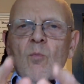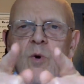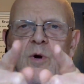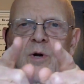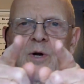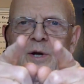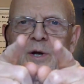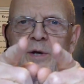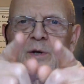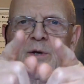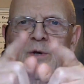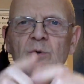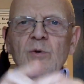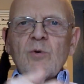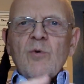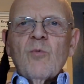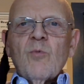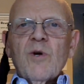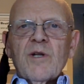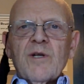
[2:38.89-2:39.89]
What are
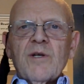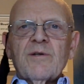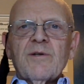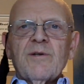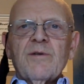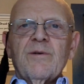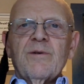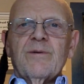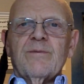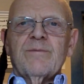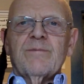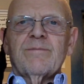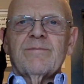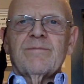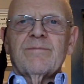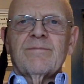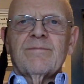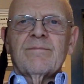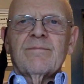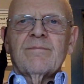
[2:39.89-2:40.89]
you willing to do?
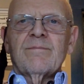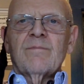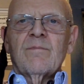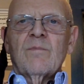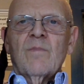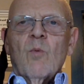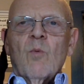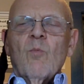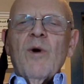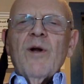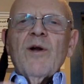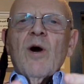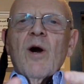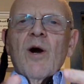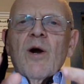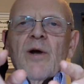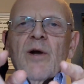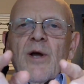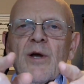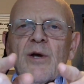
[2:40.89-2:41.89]
When
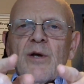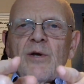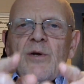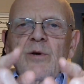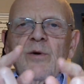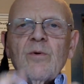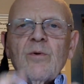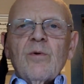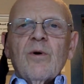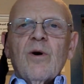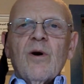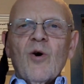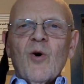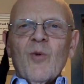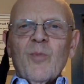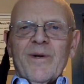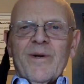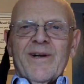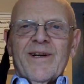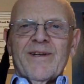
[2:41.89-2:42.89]
are you
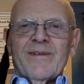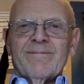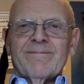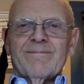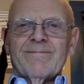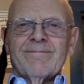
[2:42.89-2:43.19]
opening?